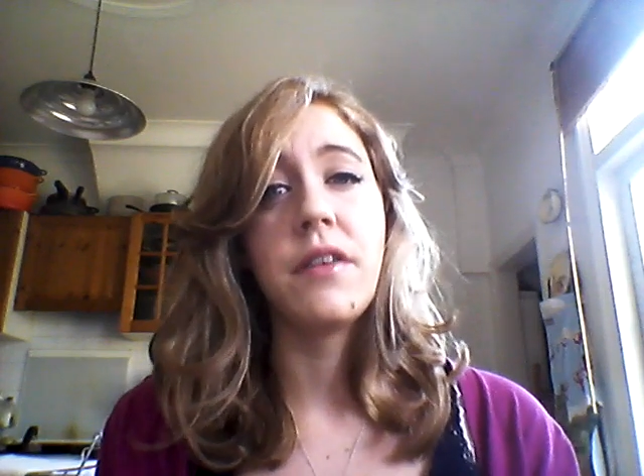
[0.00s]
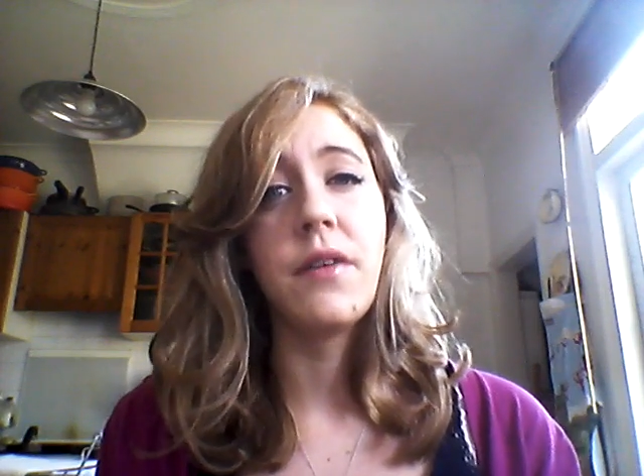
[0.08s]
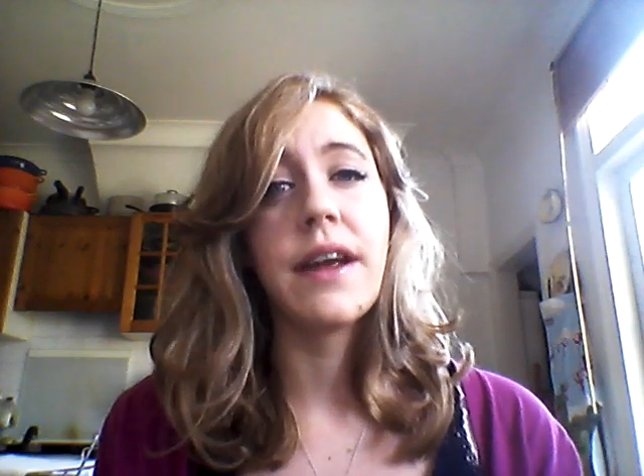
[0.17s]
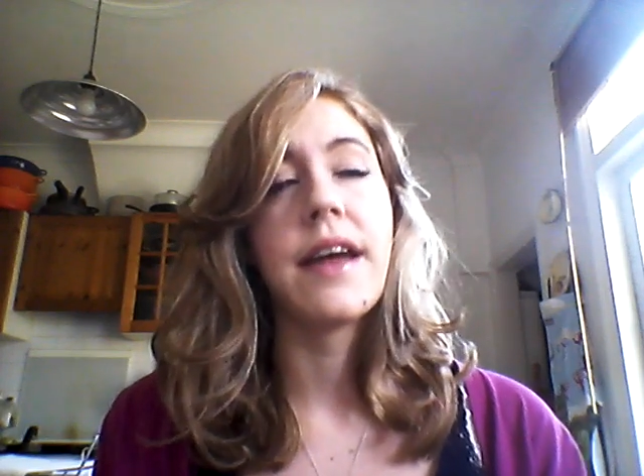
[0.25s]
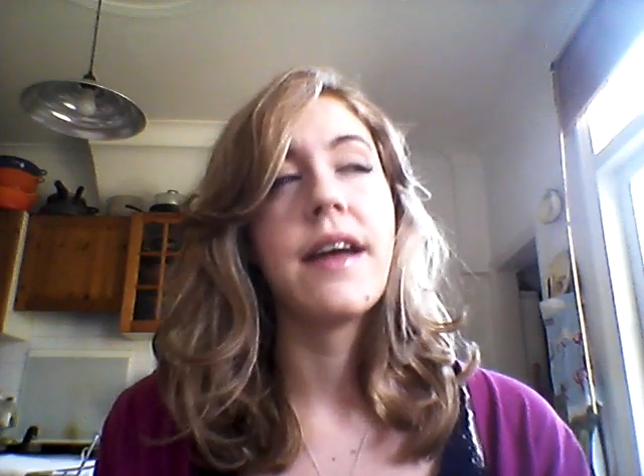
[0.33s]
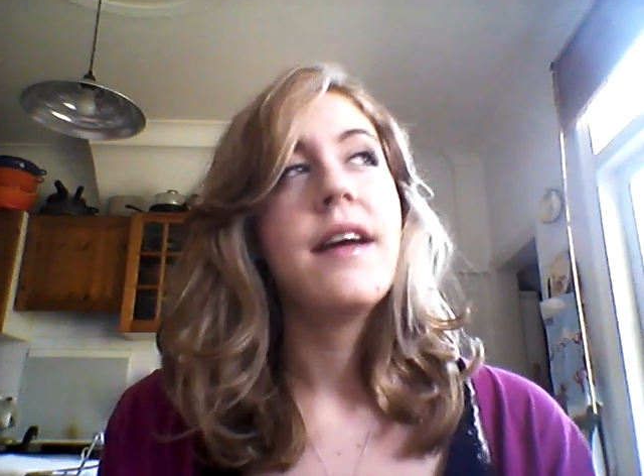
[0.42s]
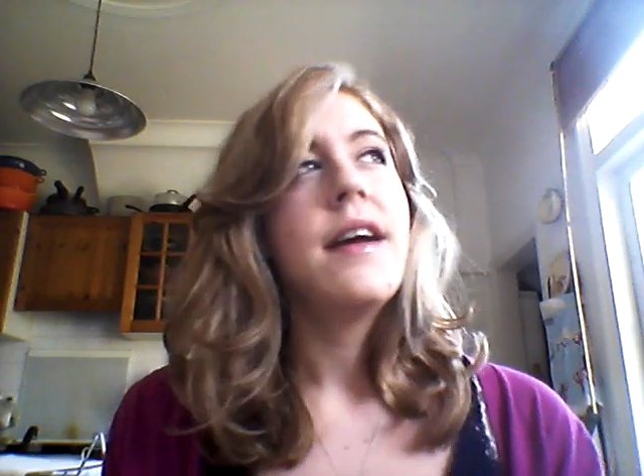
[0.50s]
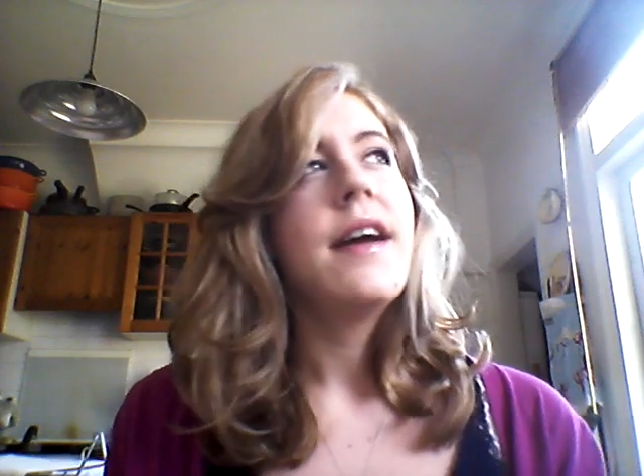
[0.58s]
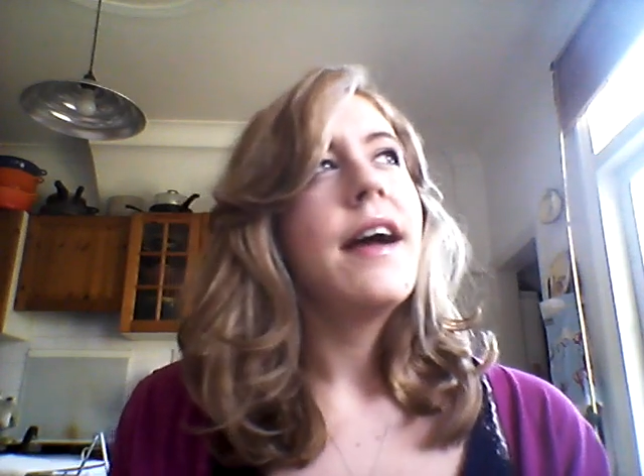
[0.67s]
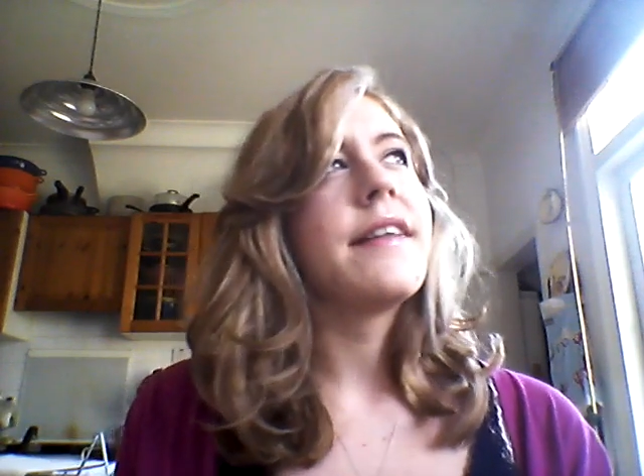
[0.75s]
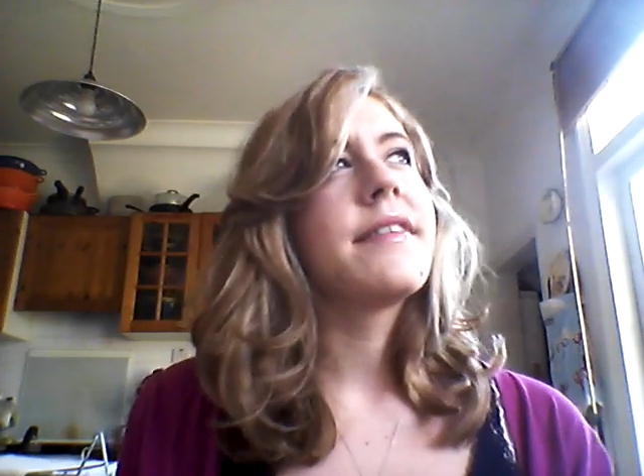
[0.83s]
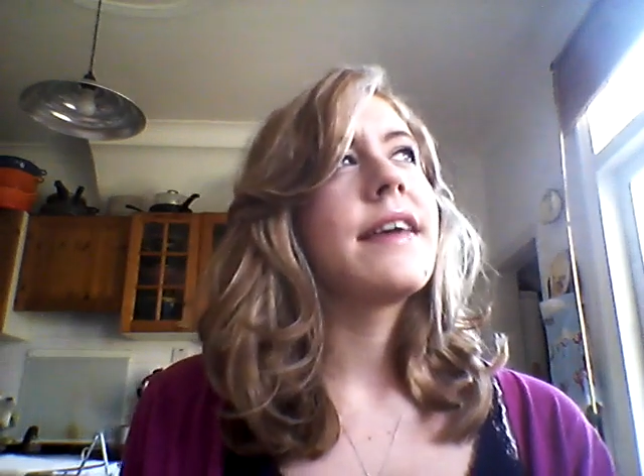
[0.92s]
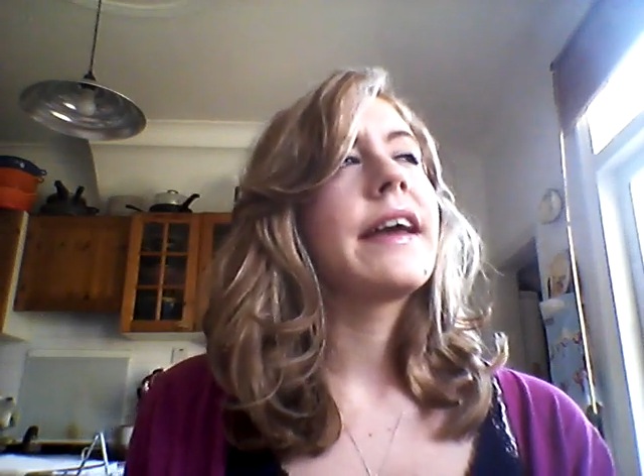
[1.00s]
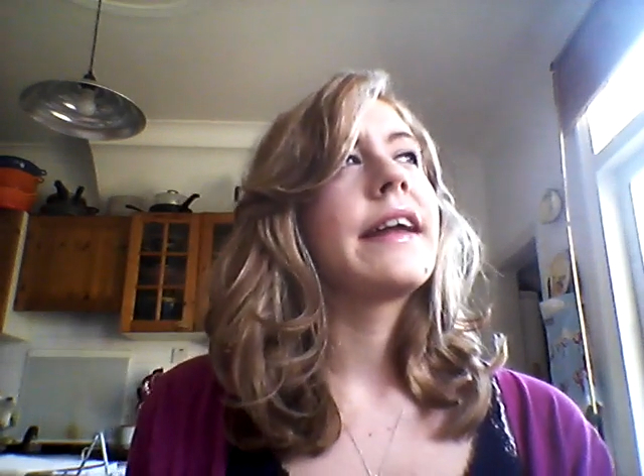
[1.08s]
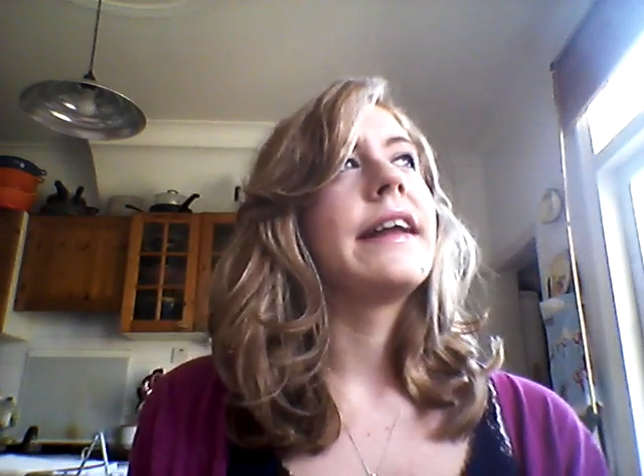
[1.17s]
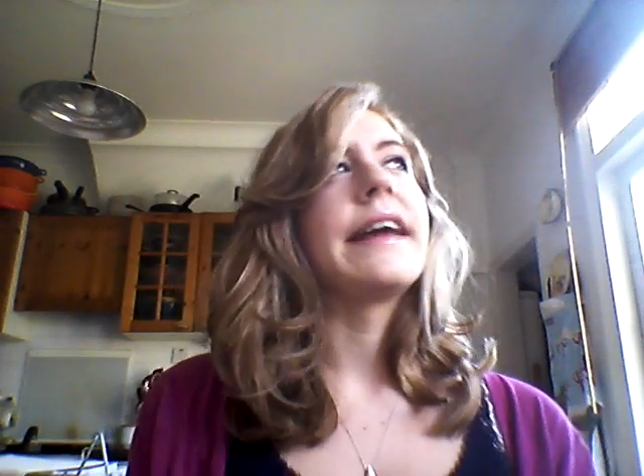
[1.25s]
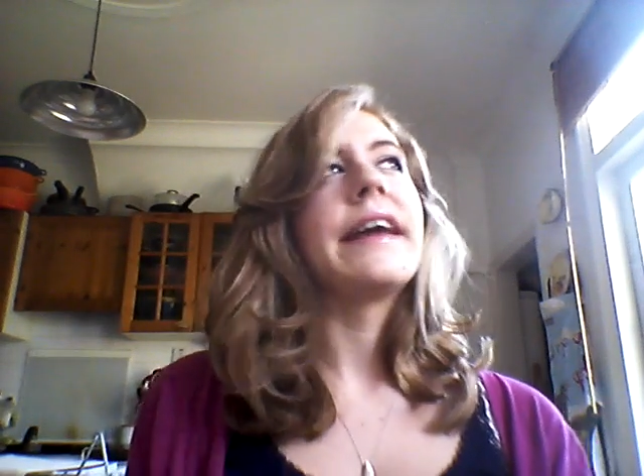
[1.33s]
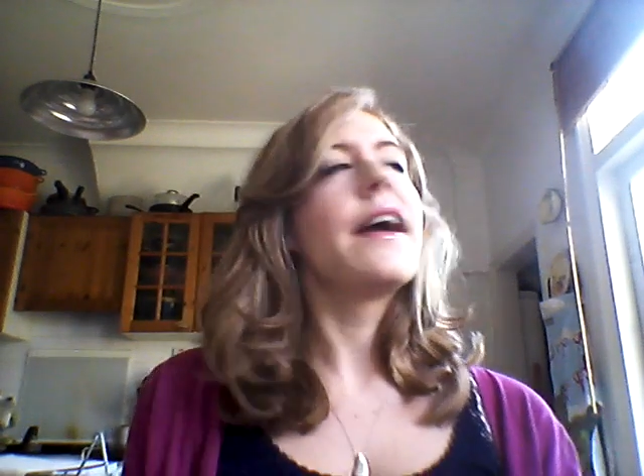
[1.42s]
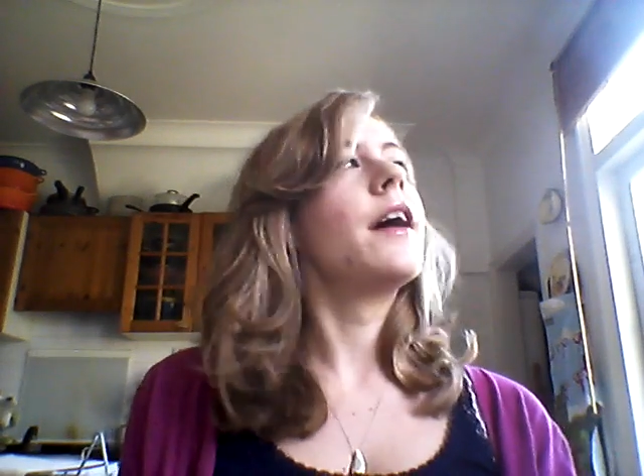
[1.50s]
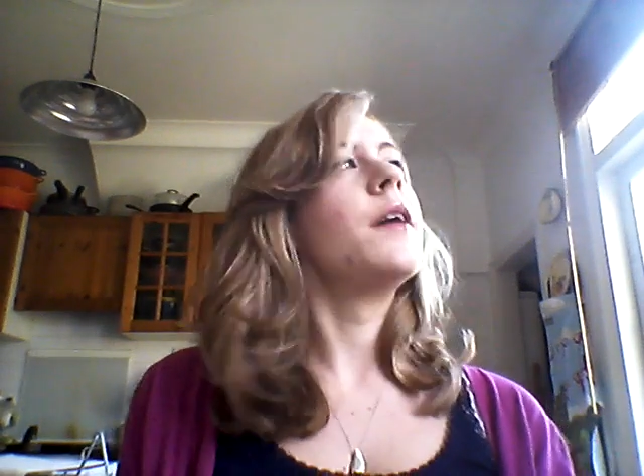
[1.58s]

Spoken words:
doing it. And secondly,